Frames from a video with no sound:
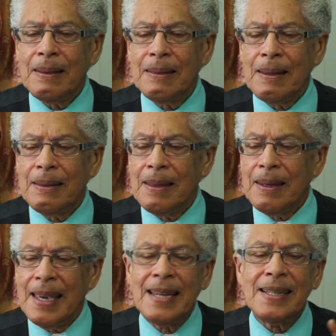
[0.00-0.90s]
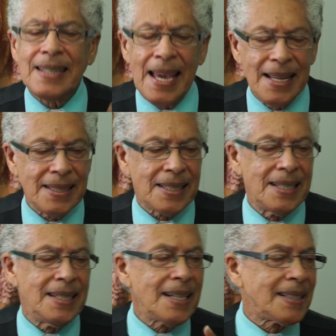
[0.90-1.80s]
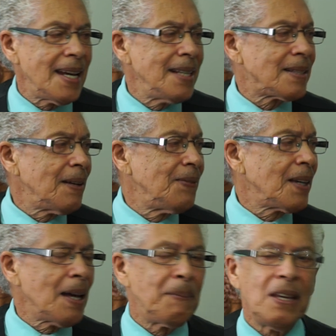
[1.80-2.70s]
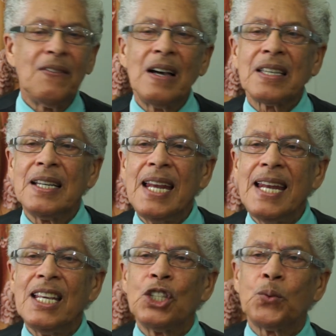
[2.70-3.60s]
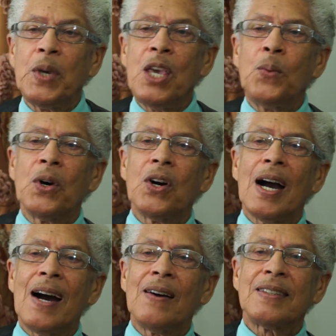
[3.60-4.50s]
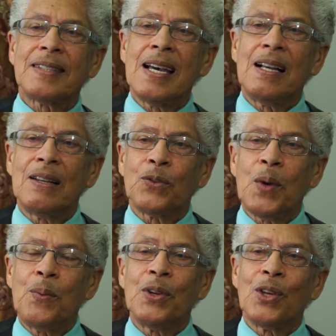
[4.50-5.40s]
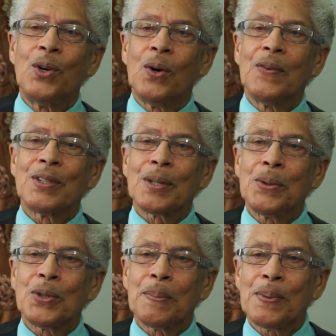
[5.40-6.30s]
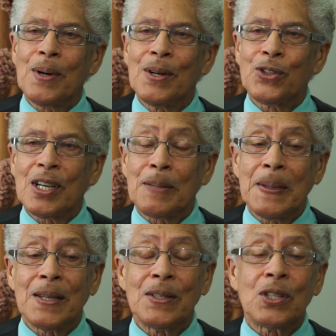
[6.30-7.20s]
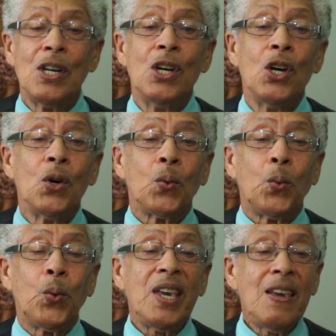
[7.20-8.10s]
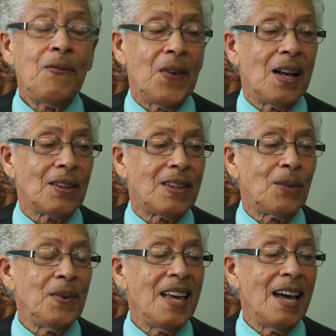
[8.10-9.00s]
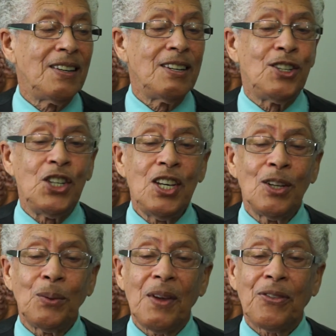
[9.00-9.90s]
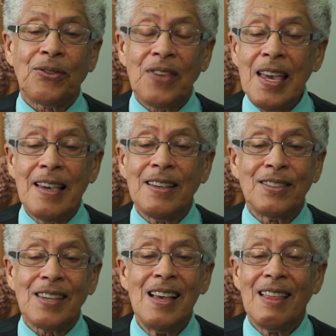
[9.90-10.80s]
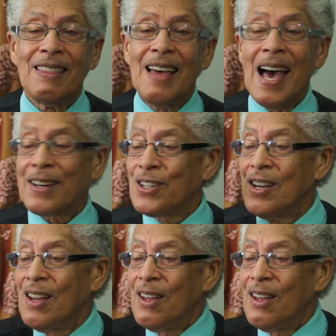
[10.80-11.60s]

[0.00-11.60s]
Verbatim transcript: the, the, the intents and dictates of the Company of Young Canadians. We were ourselves. We were the Nova Scotia Project because we felt that we had to deal with things that